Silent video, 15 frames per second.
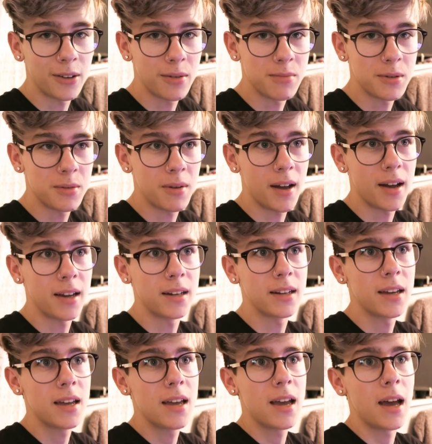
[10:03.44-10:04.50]
that comes to
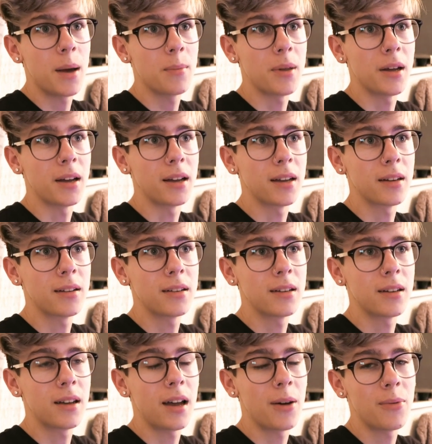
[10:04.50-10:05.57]
mind, I'm like,
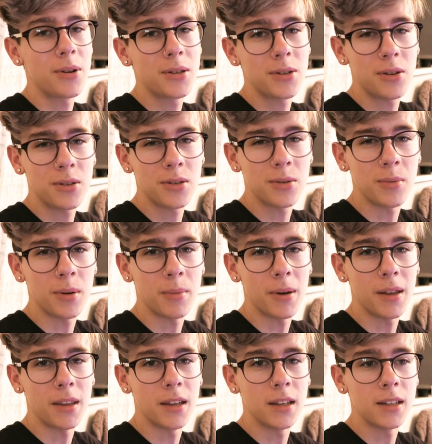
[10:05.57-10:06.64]
I want to talk to someone
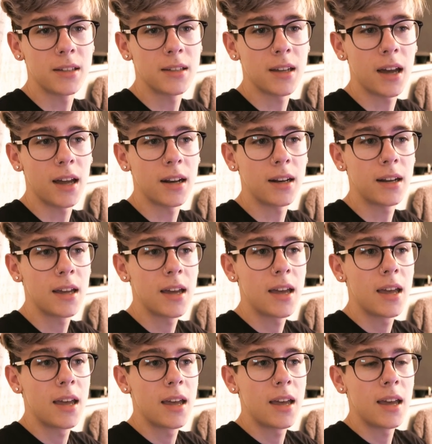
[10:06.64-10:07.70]
about this. And
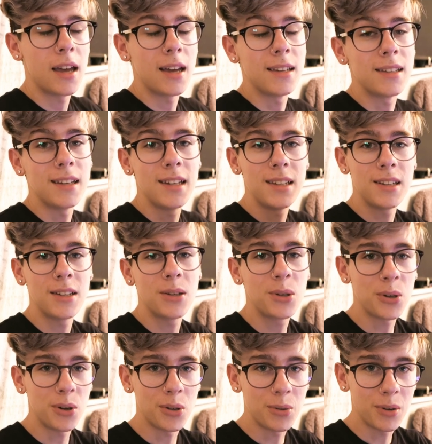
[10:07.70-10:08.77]
it's easier
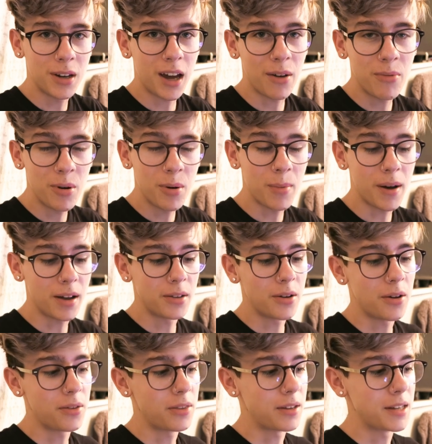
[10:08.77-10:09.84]
to talk to a camera about a
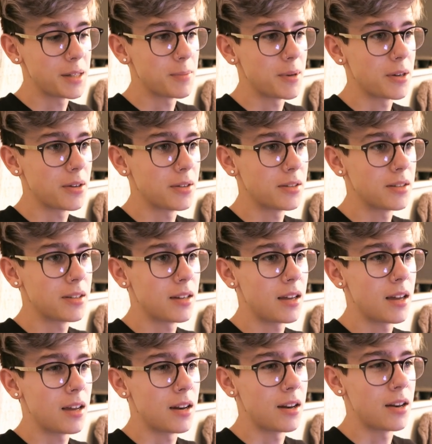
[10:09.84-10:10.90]
lot of things because
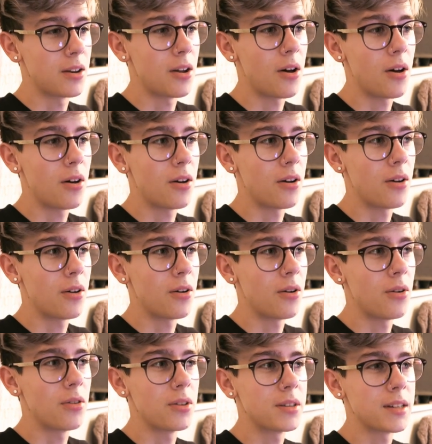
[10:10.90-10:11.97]
not
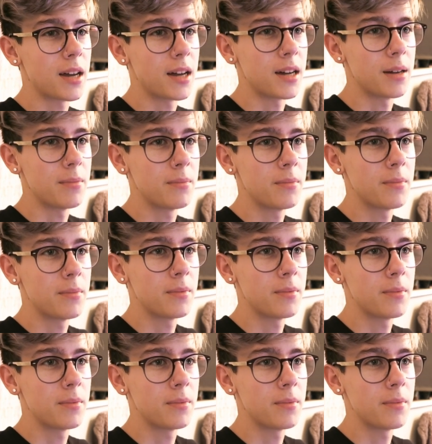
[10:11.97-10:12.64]
all the time